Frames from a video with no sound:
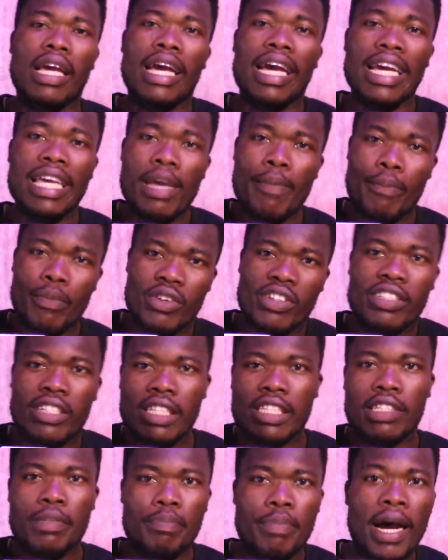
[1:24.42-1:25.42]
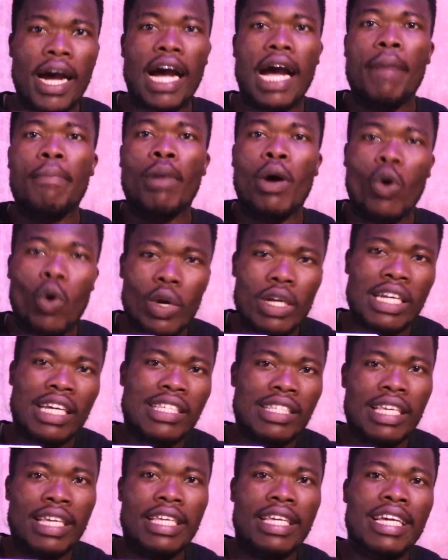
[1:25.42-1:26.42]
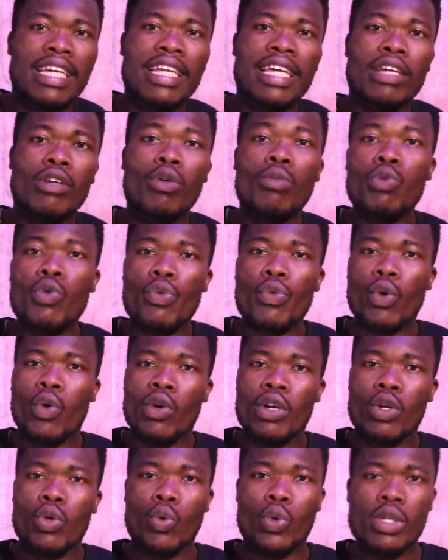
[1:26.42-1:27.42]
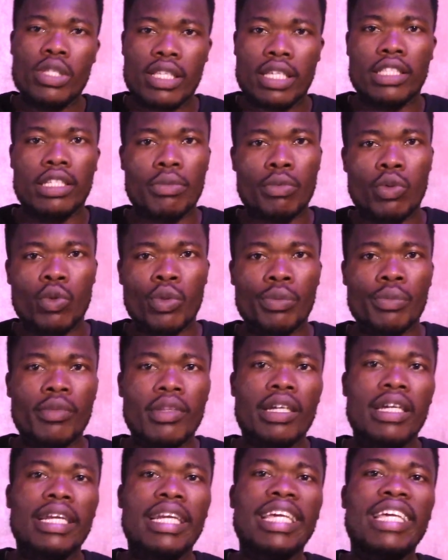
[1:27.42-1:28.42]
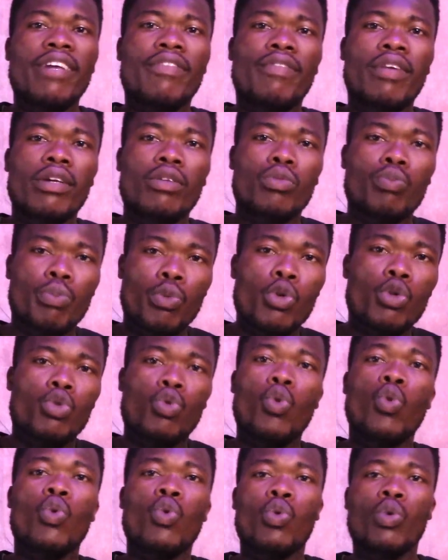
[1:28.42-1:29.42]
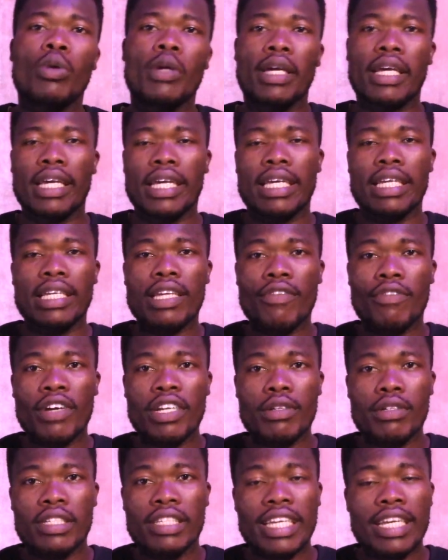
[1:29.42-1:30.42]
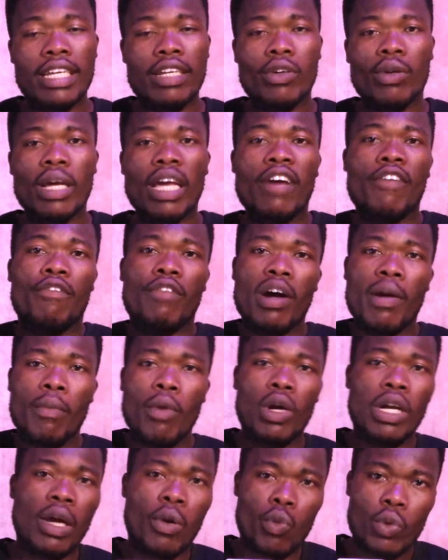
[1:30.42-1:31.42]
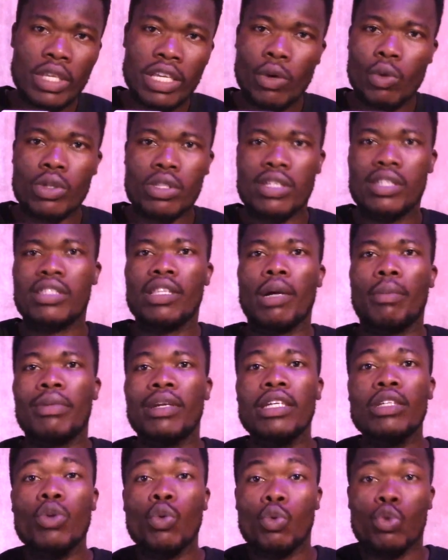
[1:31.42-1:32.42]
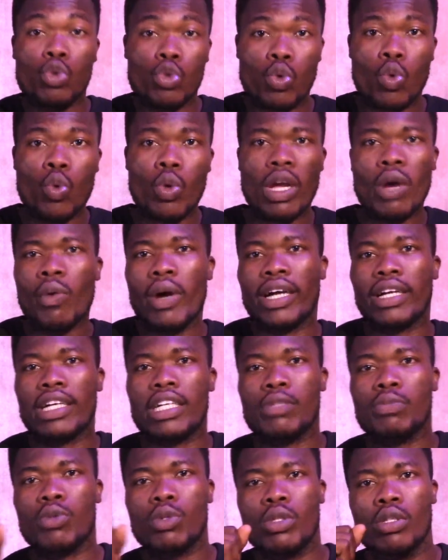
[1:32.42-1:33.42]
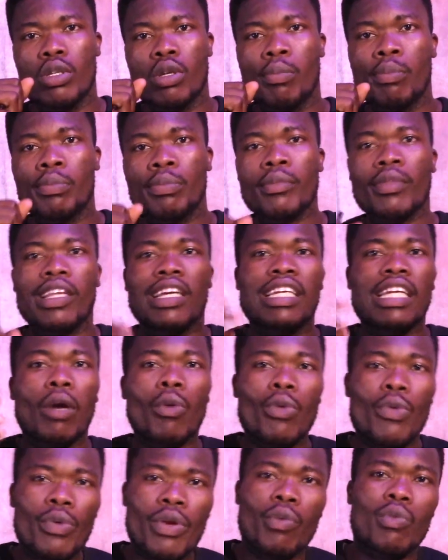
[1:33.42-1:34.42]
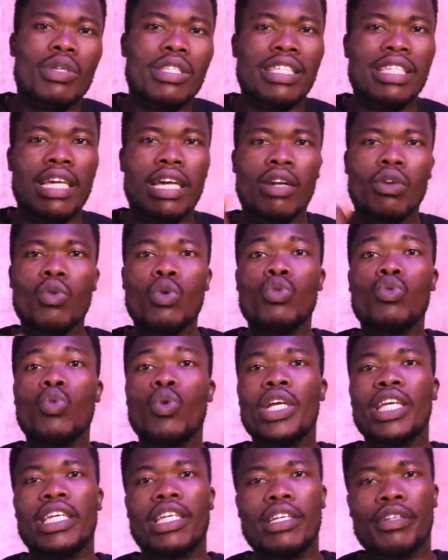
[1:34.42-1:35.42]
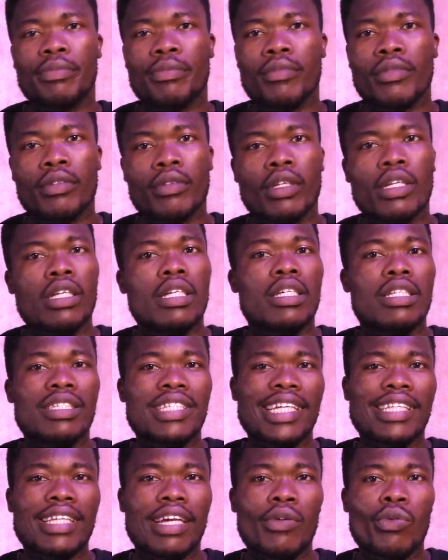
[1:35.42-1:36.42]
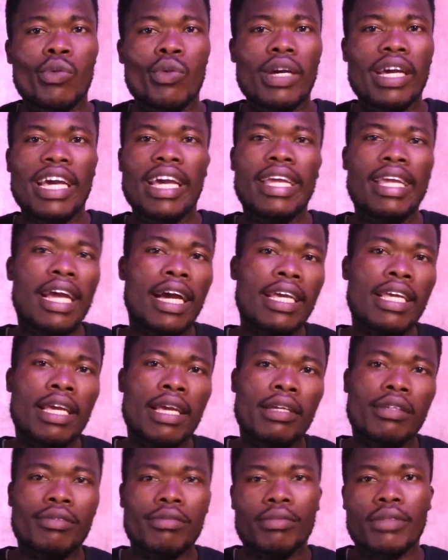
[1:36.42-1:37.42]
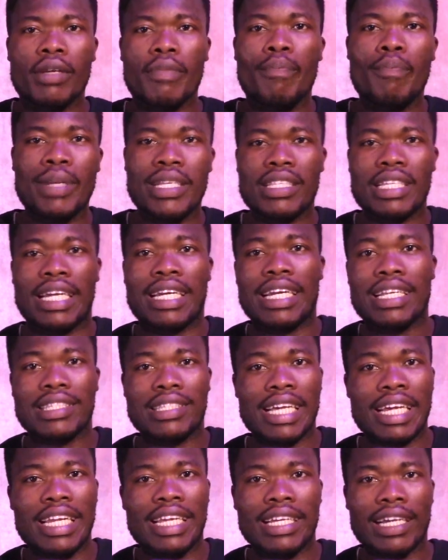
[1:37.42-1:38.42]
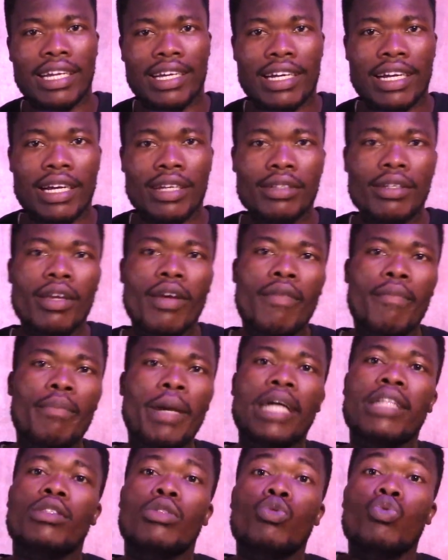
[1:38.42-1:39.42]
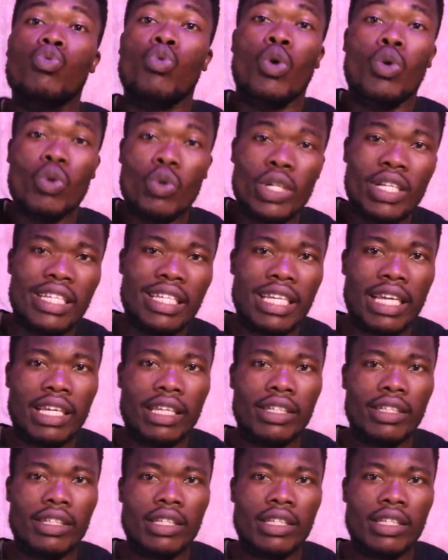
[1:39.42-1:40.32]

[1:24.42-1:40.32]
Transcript: Aye president ba ama order say ye den omun twono ne concert mu ne yemfa show no yemfa ne day no yemfa ma na wo ye setup na ye show e wa crash position na wo dwem sia na so okay Shatta no e ya ye misunderstanding kakra but to no ne de